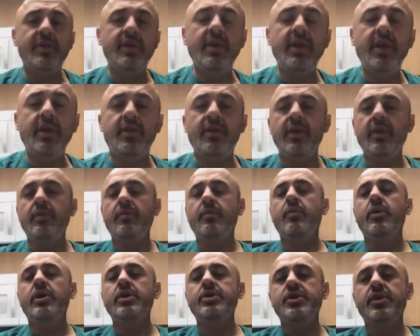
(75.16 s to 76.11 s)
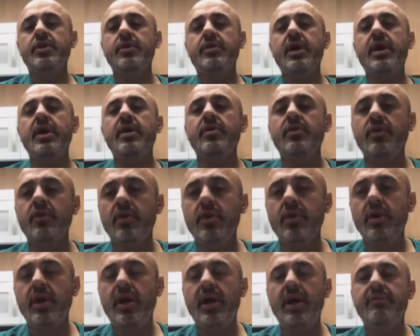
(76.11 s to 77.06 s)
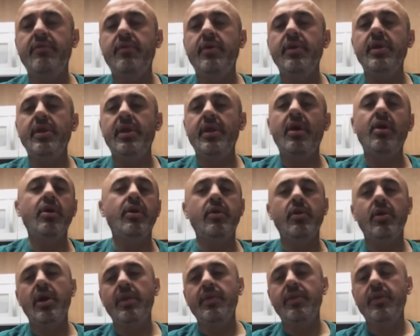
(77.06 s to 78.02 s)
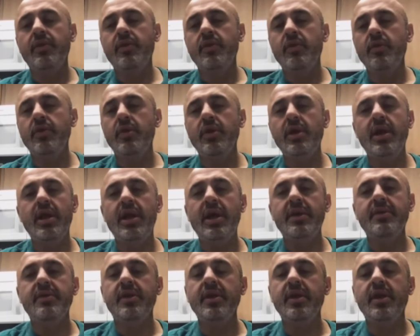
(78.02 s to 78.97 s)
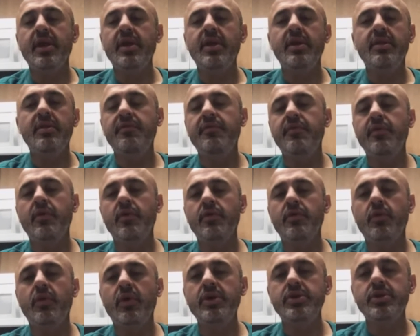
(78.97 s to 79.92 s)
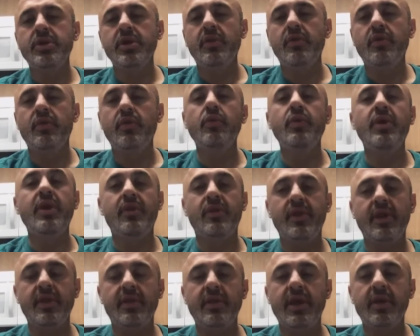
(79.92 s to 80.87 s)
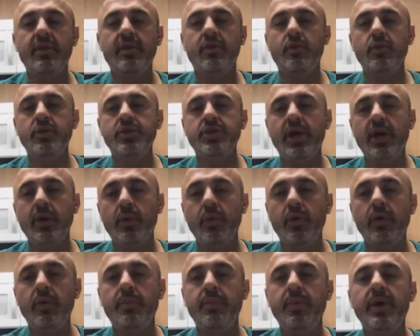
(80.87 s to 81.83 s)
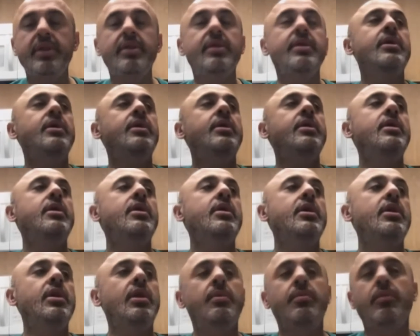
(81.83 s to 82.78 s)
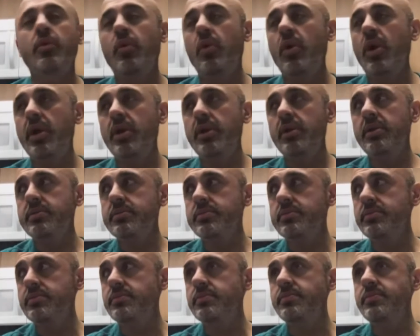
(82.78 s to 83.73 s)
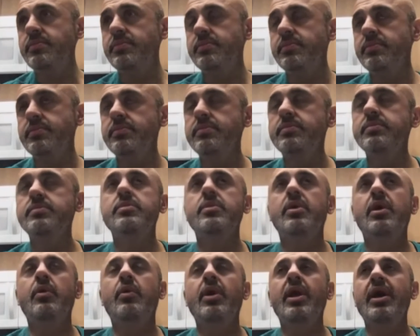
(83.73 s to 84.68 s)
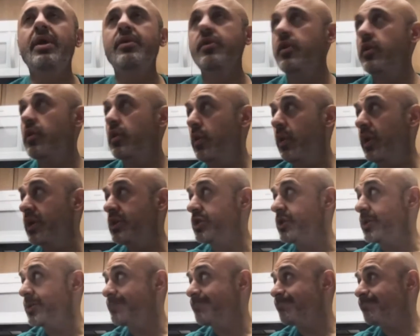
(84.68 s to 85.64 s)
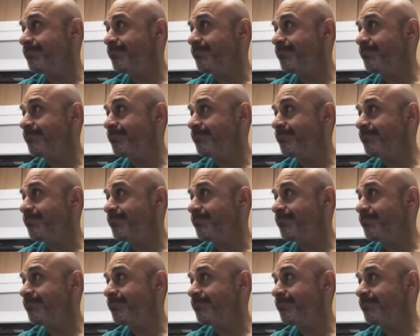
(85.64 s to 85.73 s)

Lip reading: an easy question to answer. I've written an article on this, so you're not asking any difficult question. It's too easy to answer, which I will. But number one, I want to ask you a question.